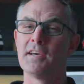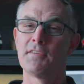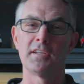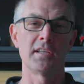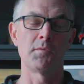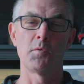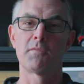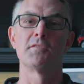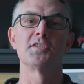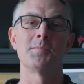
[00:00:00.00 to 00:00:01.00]
Definitely
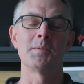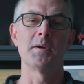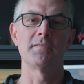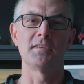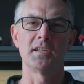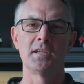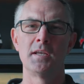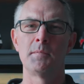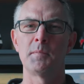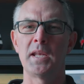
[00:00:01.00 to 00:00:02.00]
work for Jimmy Buffett.
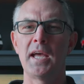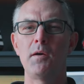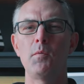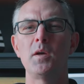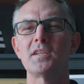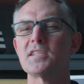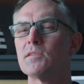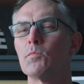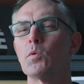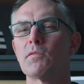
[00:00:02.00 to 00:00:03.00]
But how well does
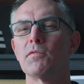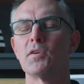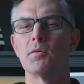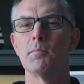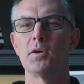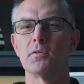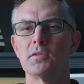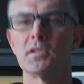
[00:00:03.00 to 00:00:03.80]
it work for your boat?